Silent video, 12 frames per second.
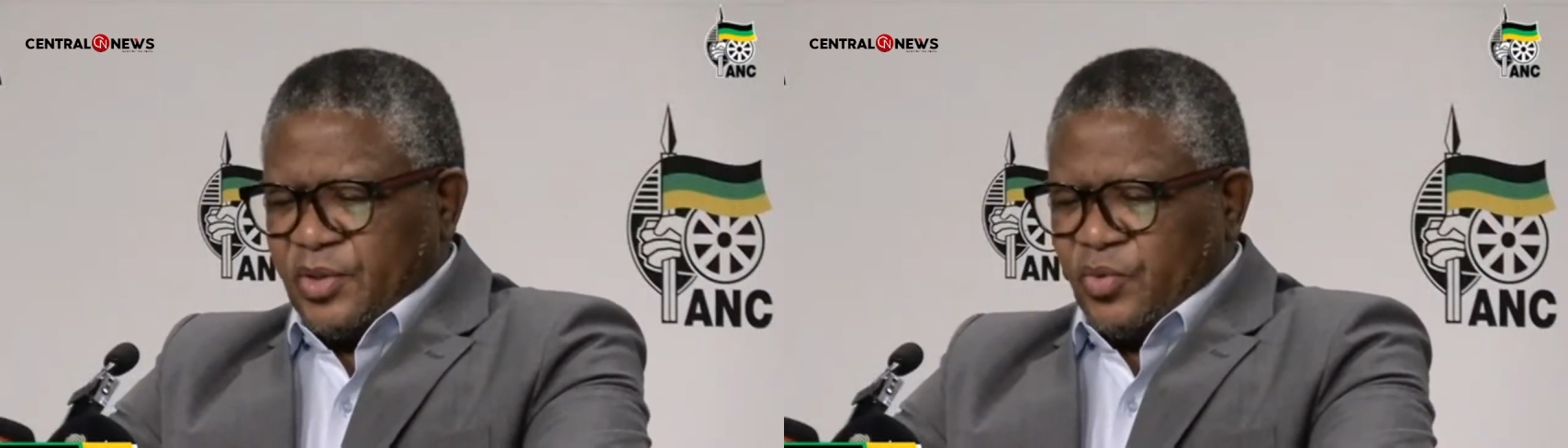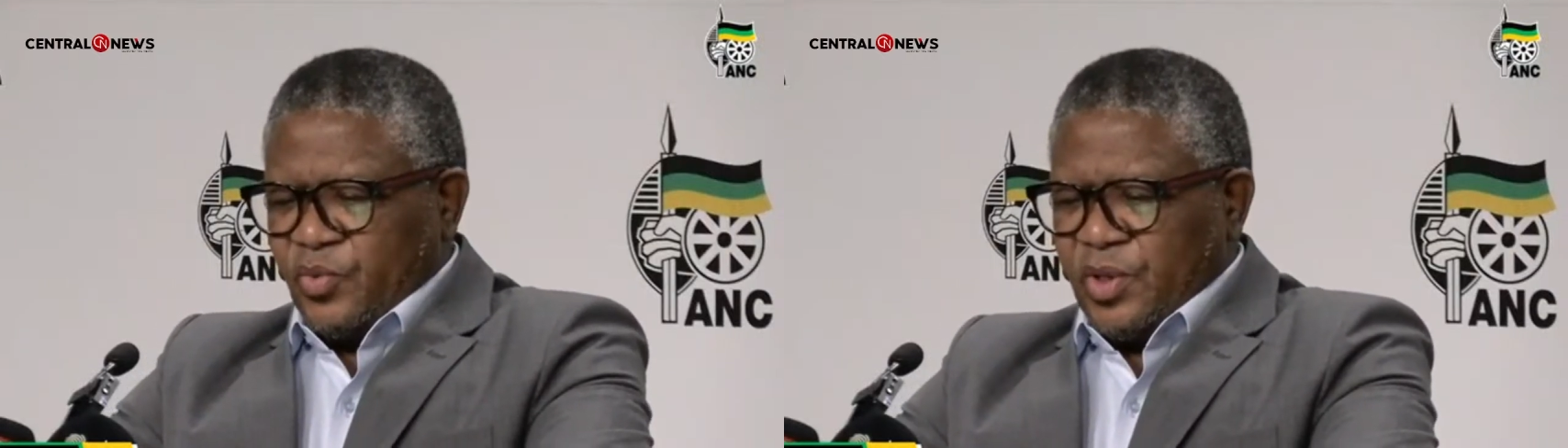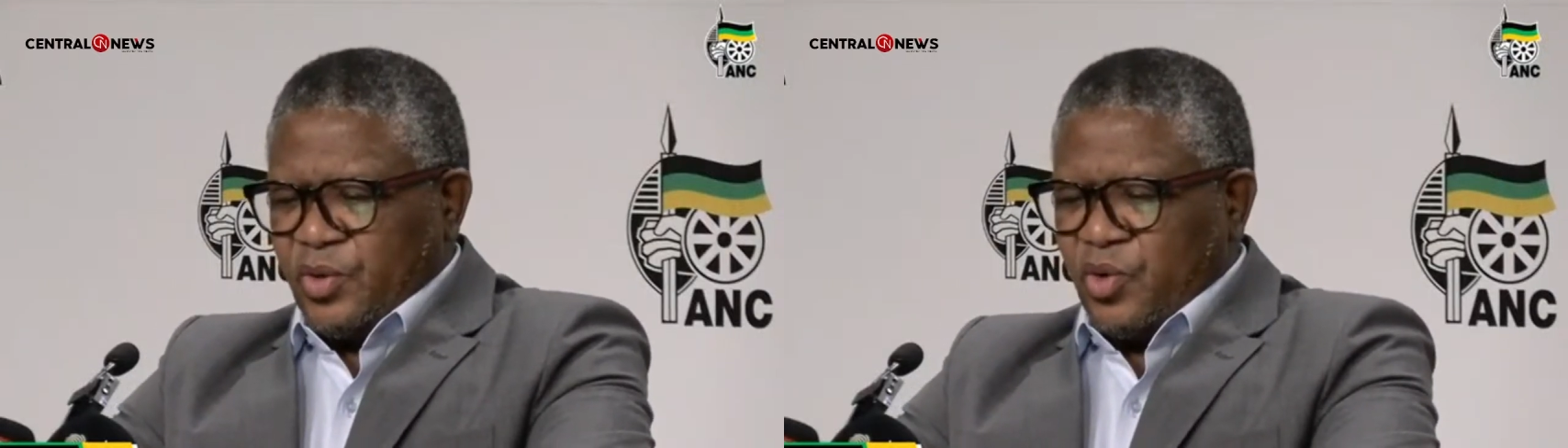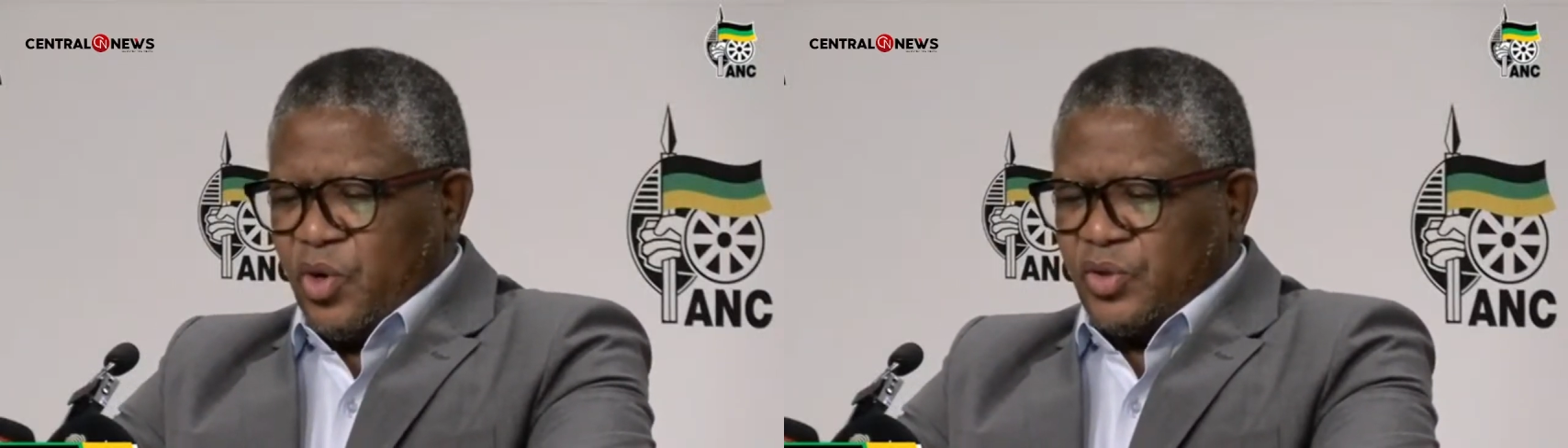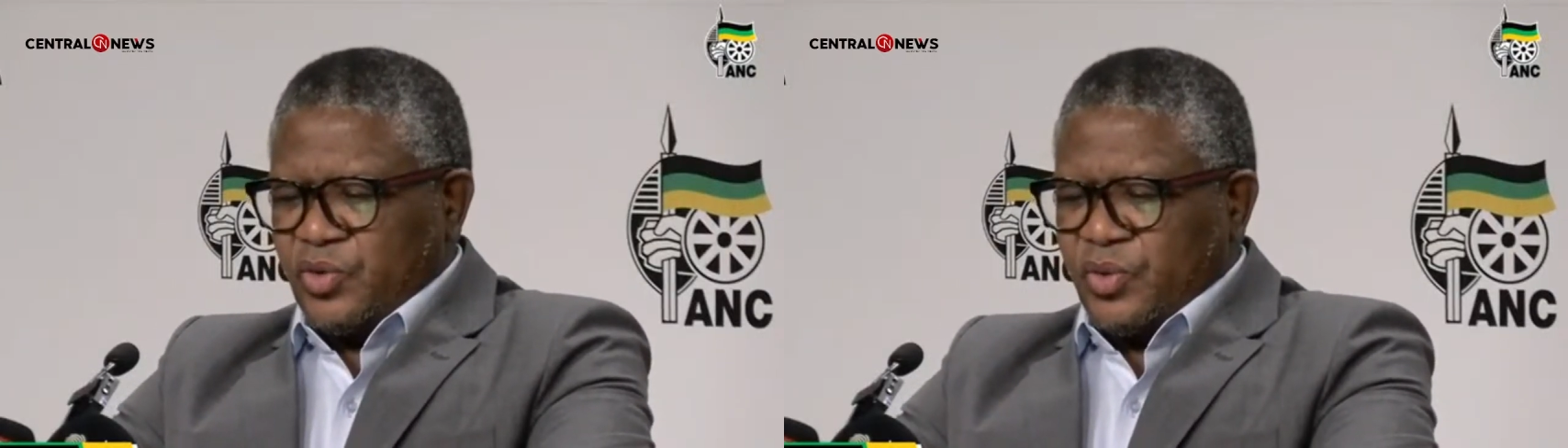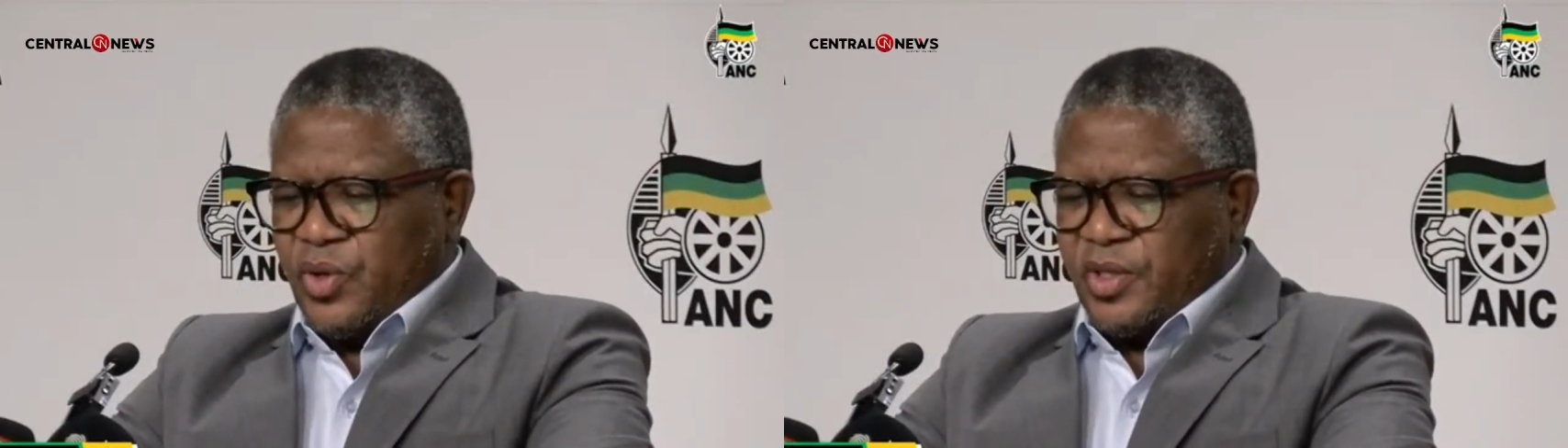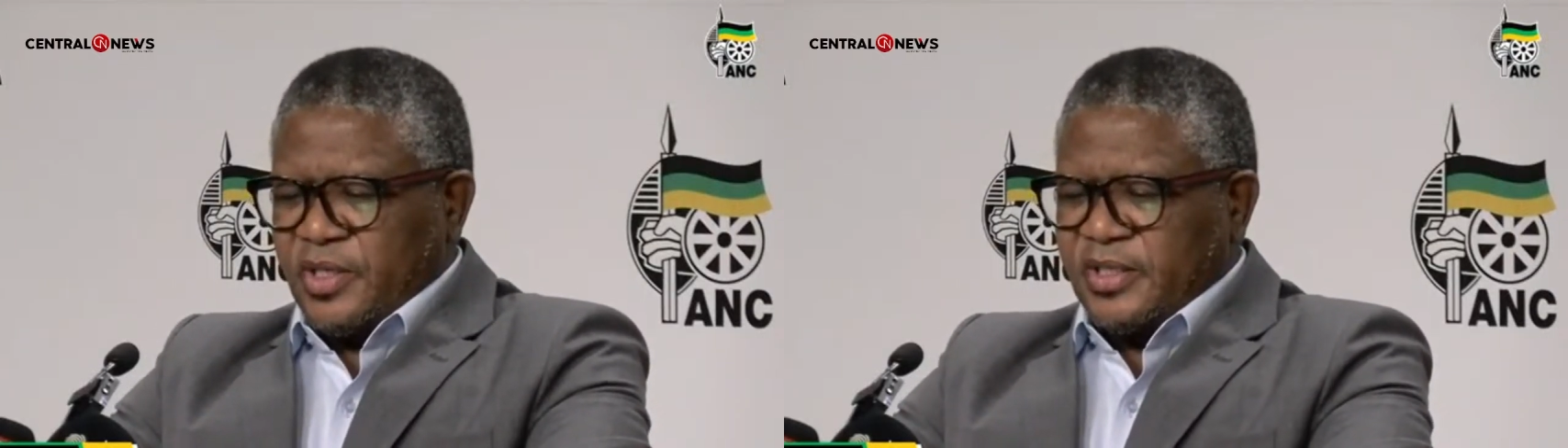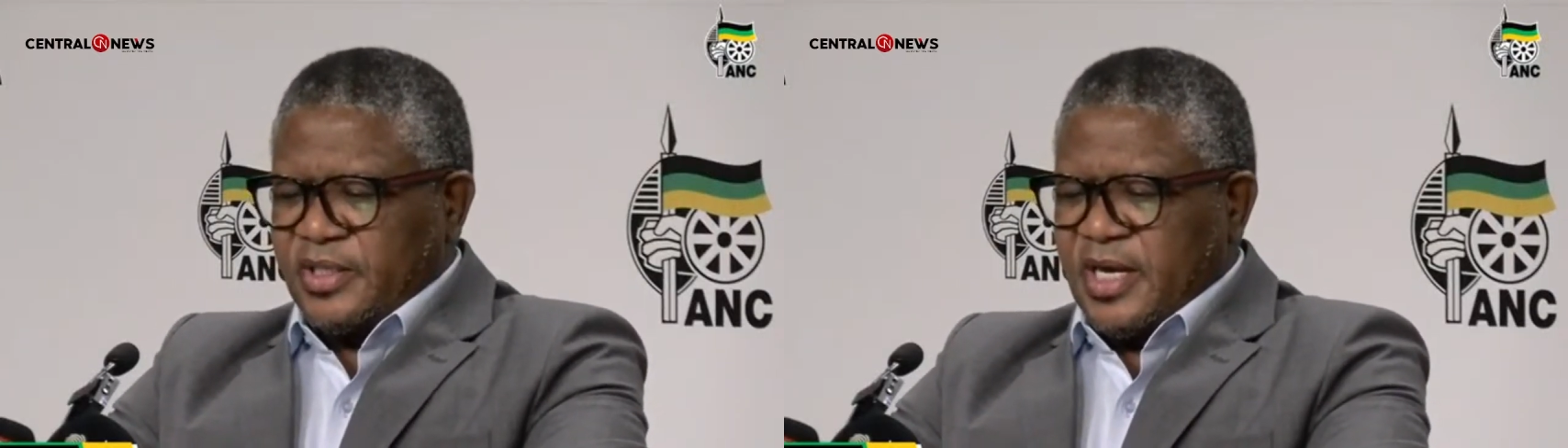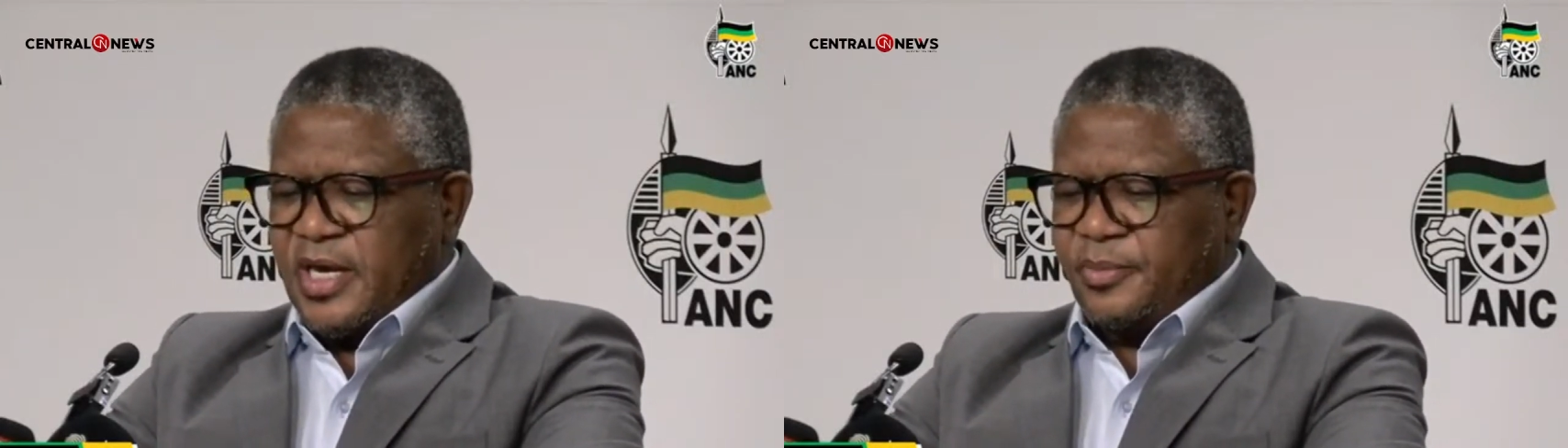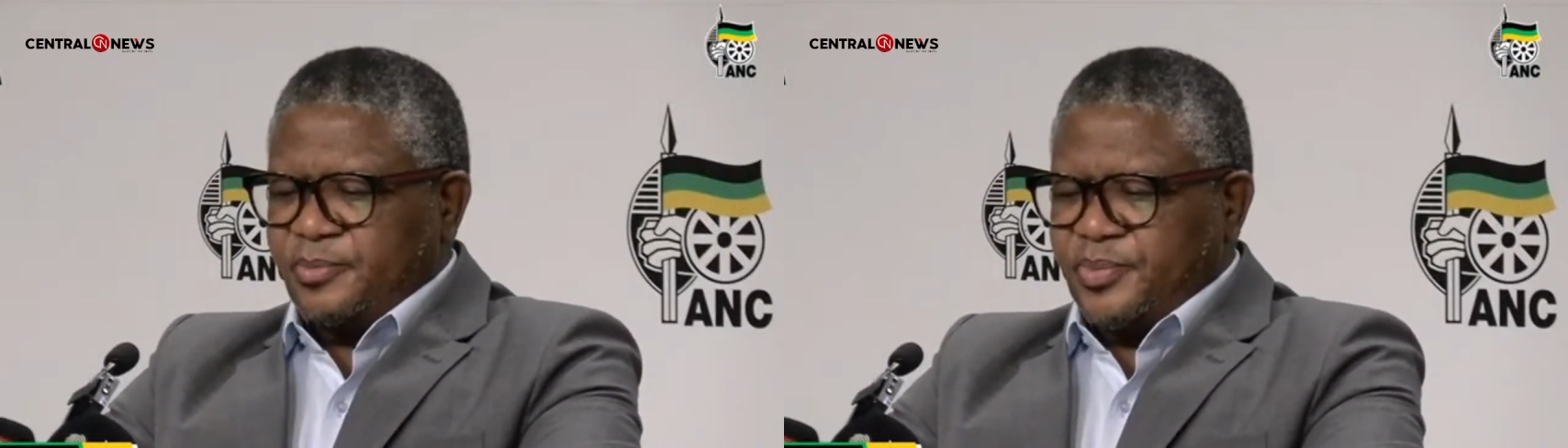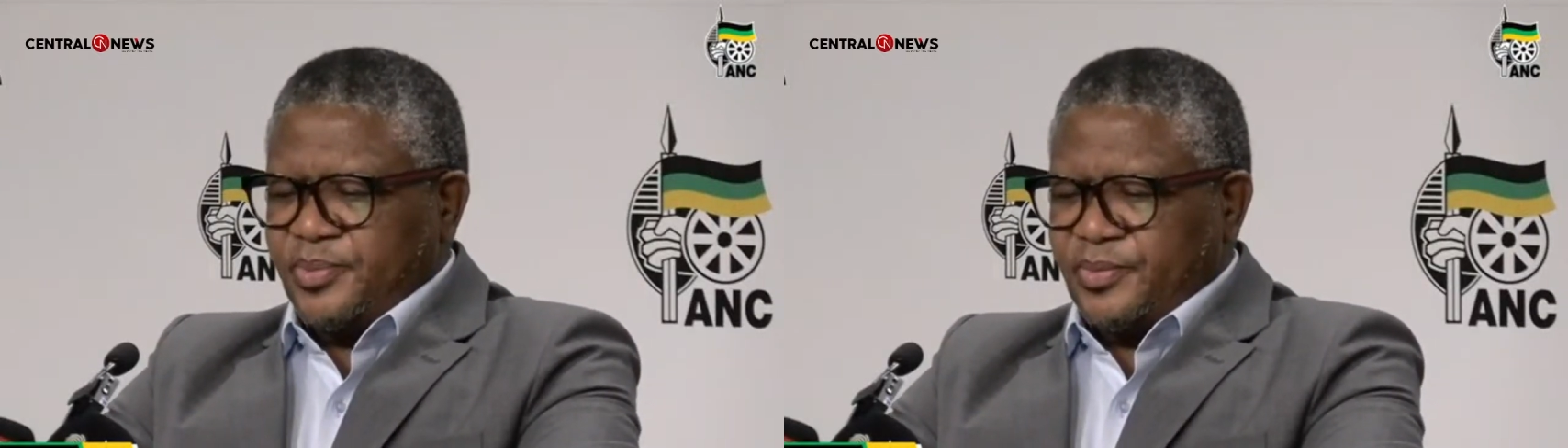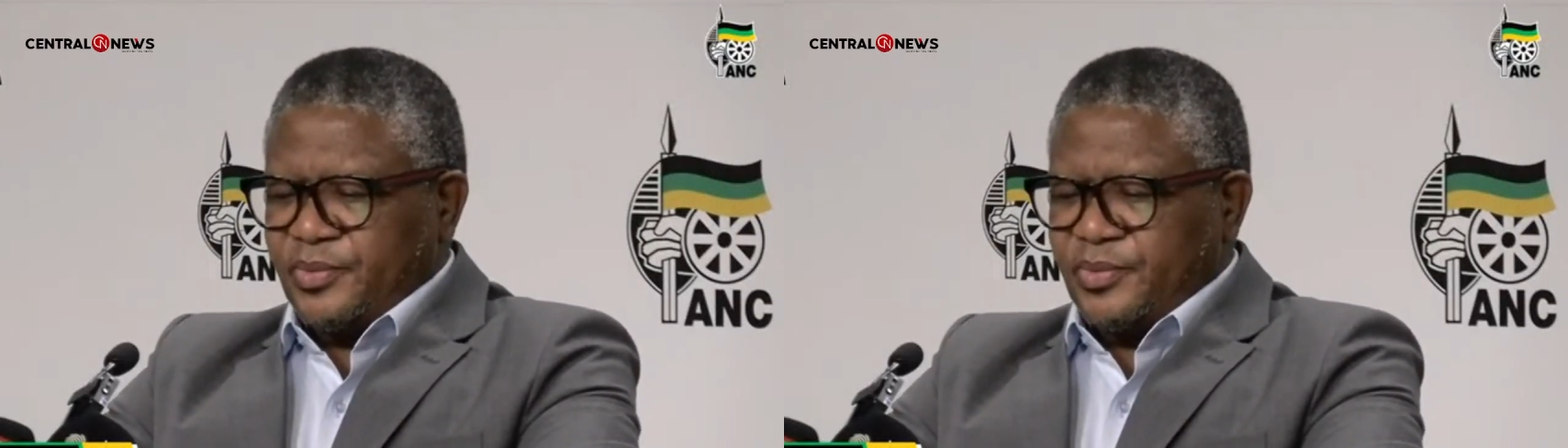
we'll go to Northern Cape,